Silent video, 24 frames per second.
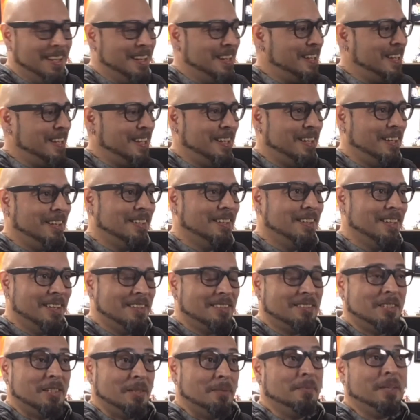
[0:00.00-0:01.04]

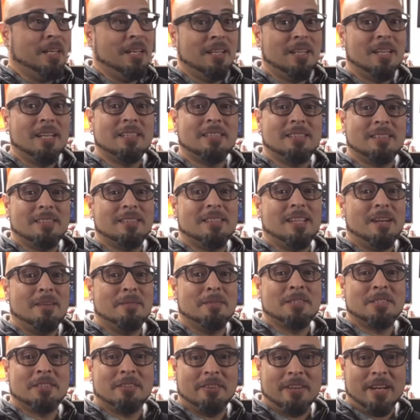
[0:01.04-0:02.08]
And to me, that
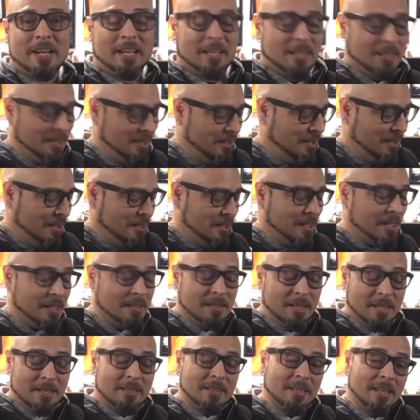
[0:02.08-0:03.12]
was great. And
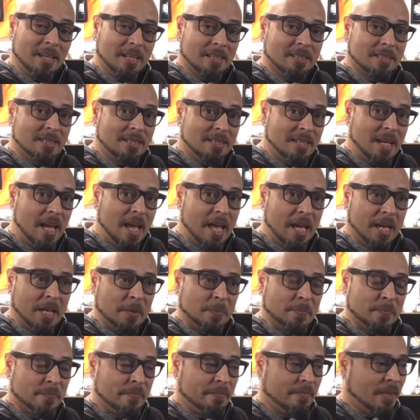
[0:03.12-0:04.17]
then the next day,
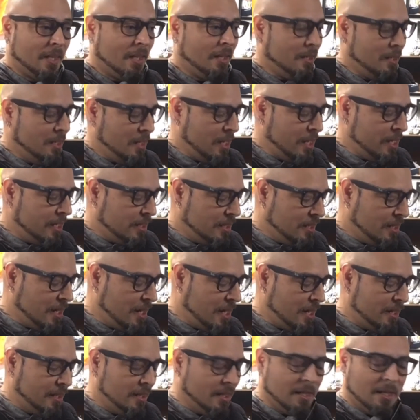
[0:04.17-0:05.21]
I
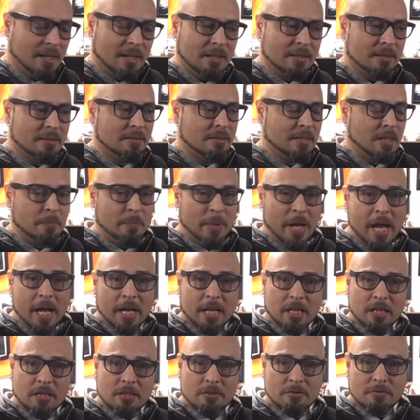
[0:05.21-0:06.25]
got a
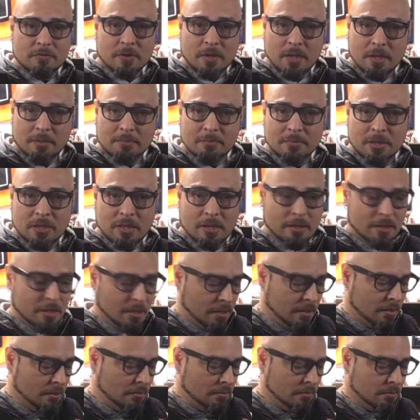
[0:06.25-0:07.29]
package from
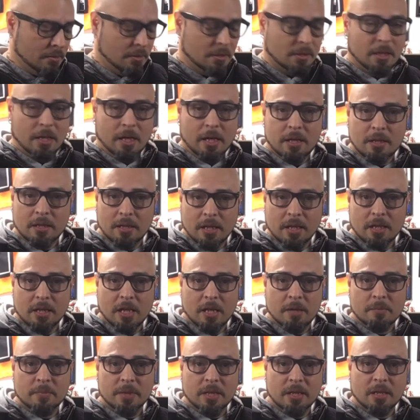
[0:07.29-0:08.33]
CERAKOTE, and they
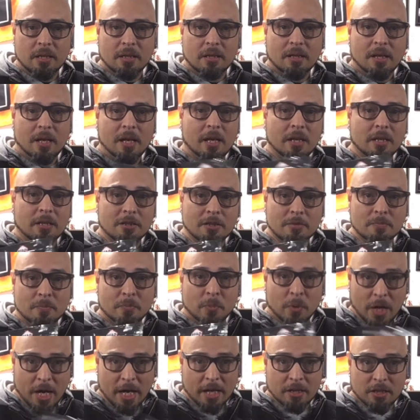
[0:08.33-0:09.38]
gave me a
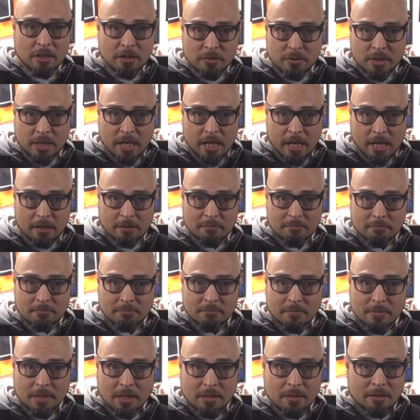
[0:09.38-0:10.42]
brand new kit.
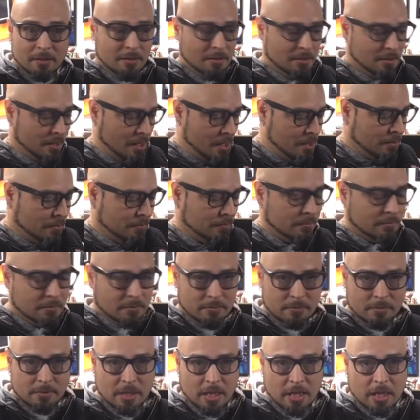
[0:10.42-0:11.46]
So,
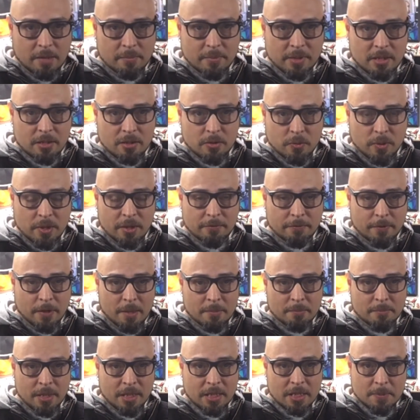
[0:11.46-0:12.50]
they gave me the
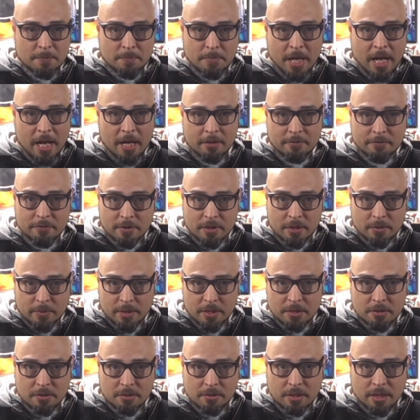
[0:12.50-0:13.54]
$25 back for the
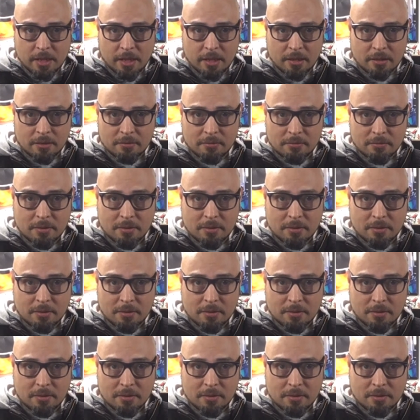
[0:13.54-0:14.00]
original kit.